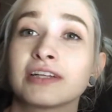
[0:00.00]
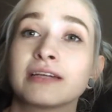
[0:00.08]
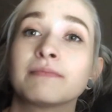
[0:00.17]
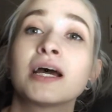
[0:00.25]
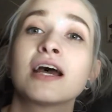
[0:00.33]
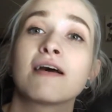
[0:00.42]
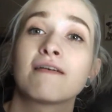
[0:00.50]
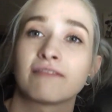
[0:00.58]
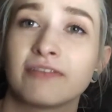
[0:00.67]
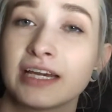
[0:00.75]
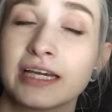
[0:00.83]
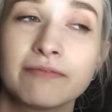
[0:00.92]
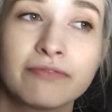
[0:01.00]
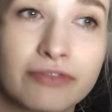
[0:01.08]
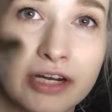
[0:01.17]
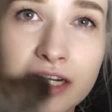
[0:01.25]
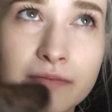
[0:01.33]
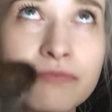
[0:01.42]
flame. Flame?
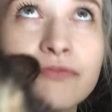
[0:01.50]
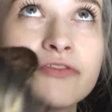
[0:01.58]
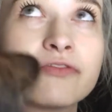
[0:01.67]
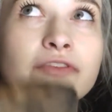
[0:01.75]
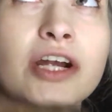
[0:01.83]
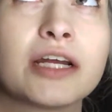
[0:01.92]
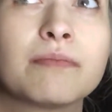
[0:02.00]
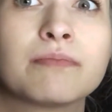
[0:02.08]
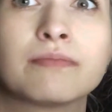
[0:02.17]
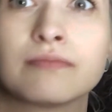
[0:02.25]
Frame. Frame.